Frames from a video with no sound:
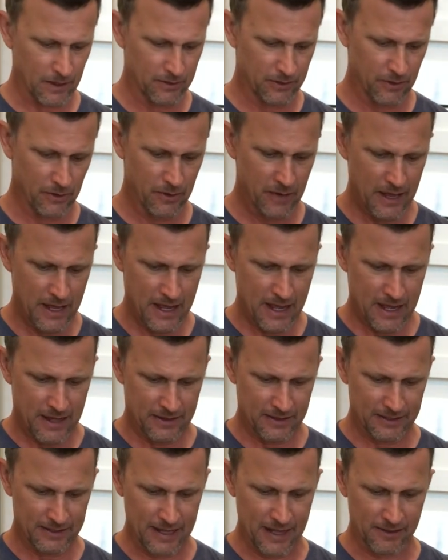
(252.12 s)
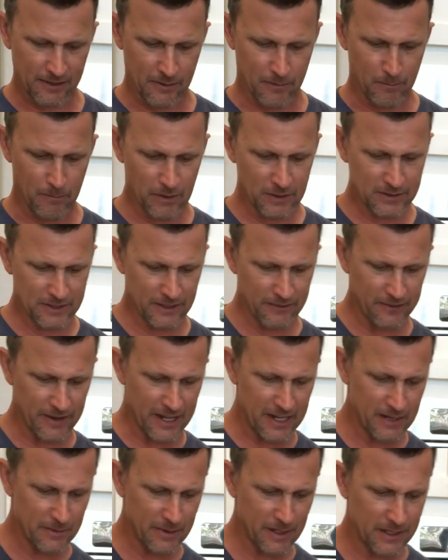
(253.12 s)
So this has a
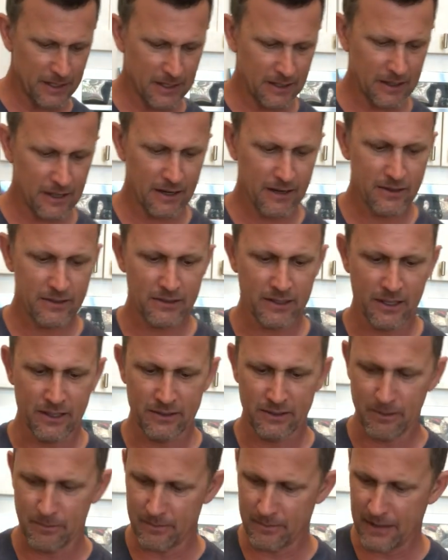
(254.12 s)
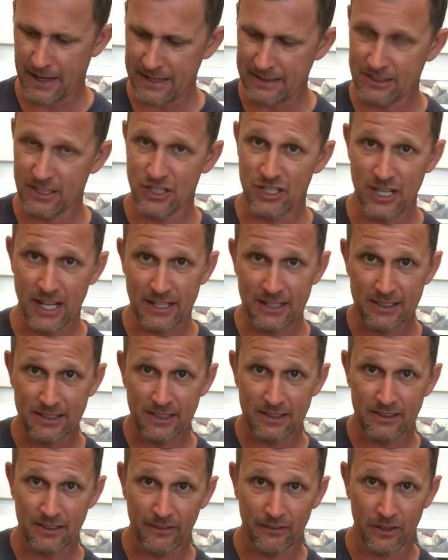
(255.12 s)
multivitamin in there. It's got some
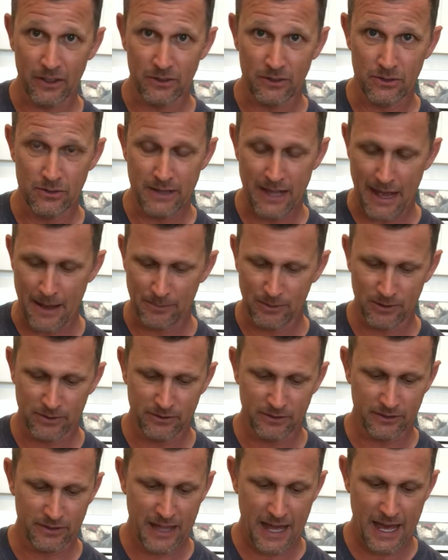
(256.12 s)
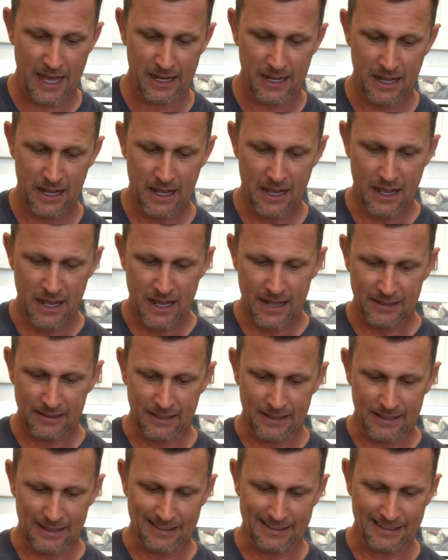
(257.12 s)
Isagenesis. I've got 2 capsules of that. It's
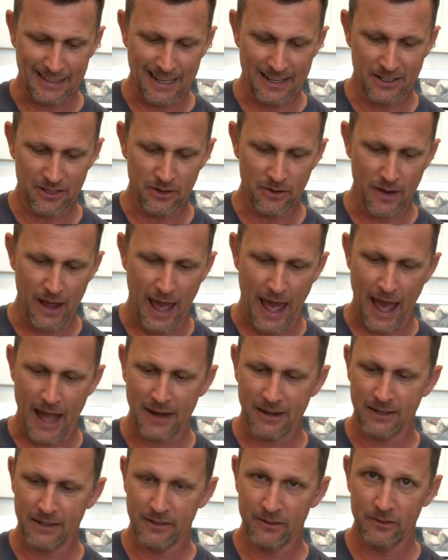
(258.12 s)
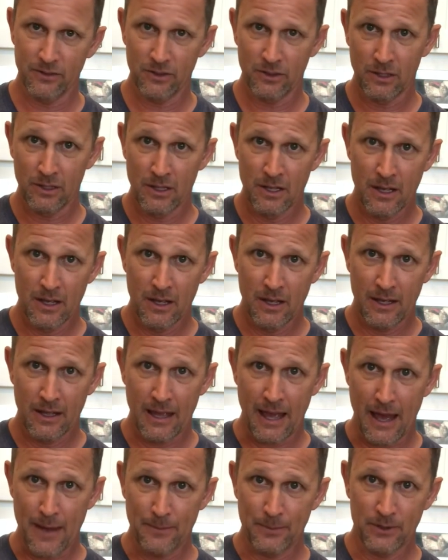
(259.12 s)
got a Cytoactives
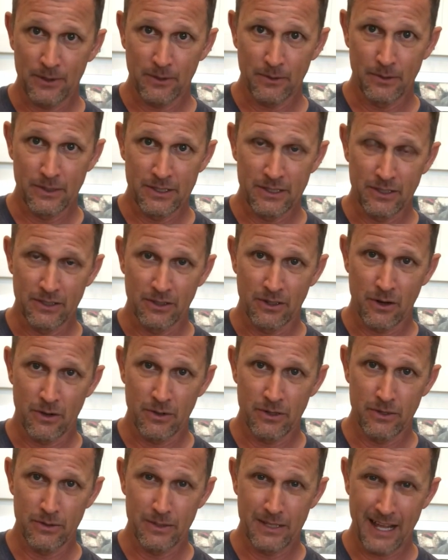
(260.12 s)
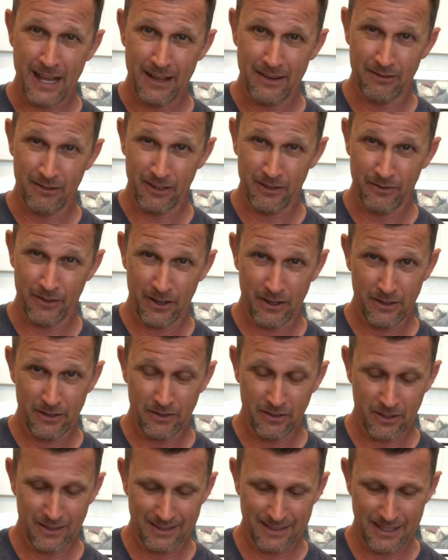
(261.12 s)
capsule, which is CoQ10,
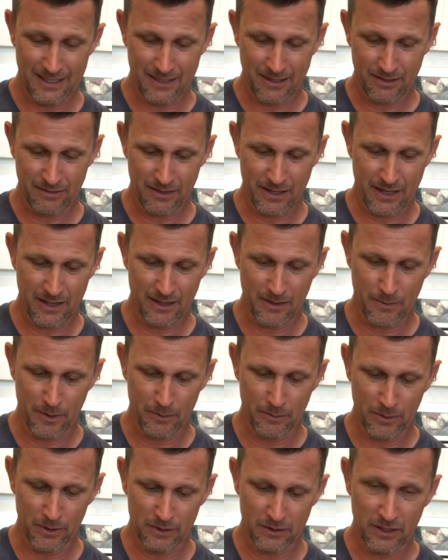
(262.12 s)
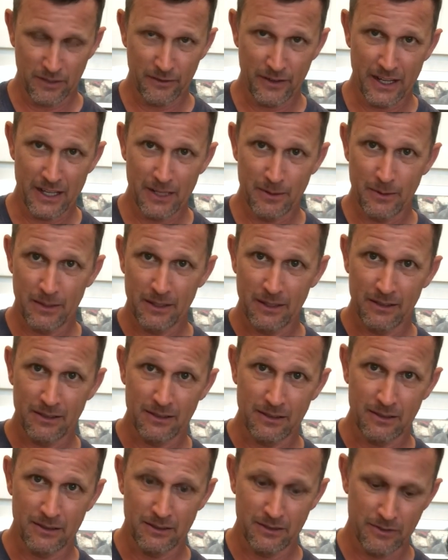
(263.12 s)
resveratrol, D3. I got my multivitamin, that's
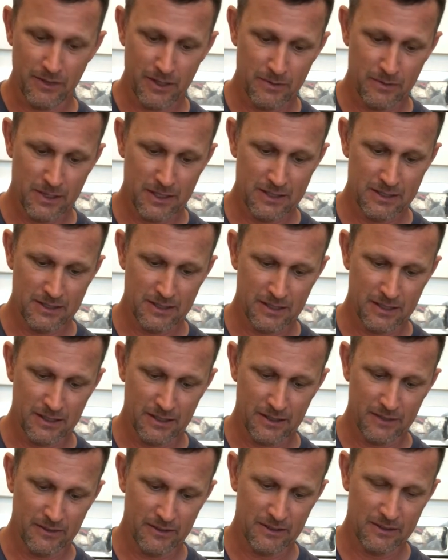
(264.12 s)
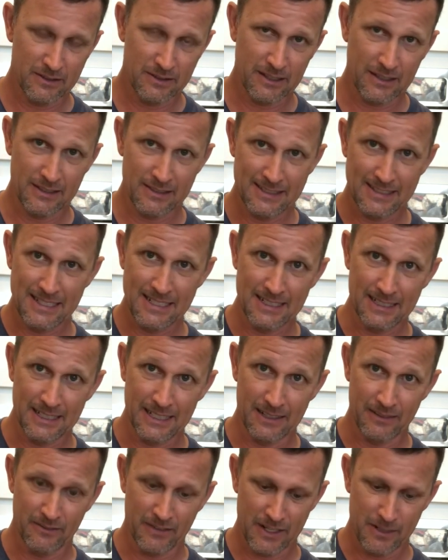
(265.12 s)
the little green ones, and then a
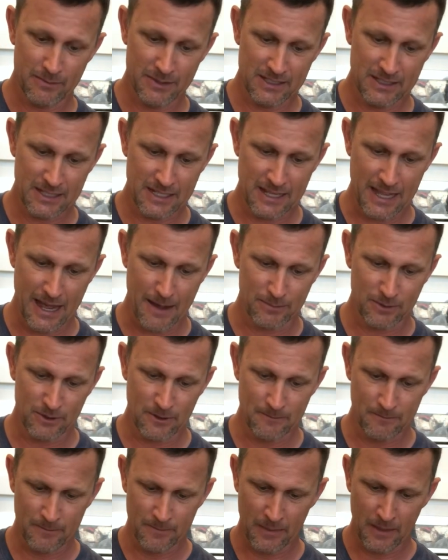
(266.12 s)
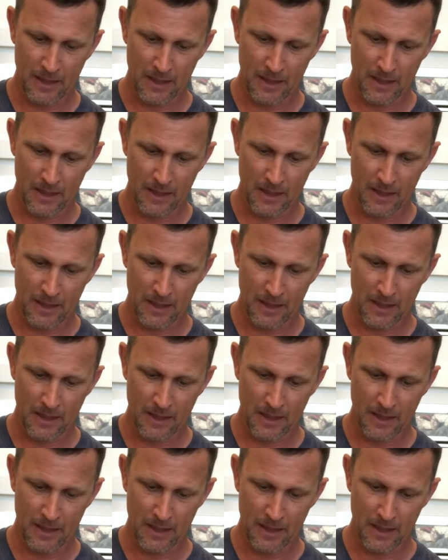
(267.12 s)
C-late, vitamin C capsule,